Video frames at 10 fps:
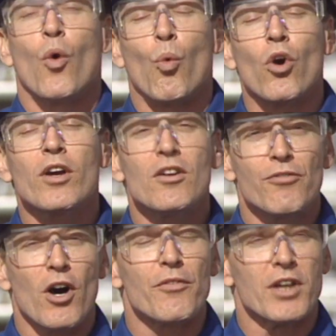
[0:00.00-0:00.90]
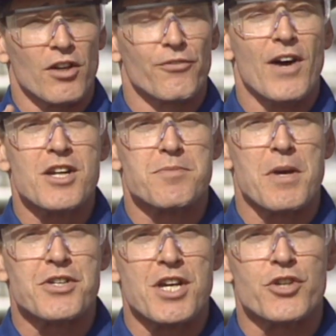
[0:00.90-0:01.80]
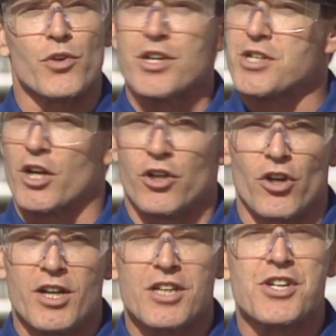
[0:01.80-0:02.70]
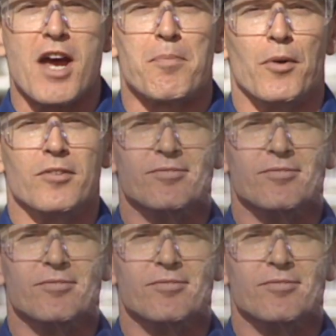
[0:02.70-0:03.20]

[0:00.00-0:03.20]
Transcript: Work involving confined space entry is a good example.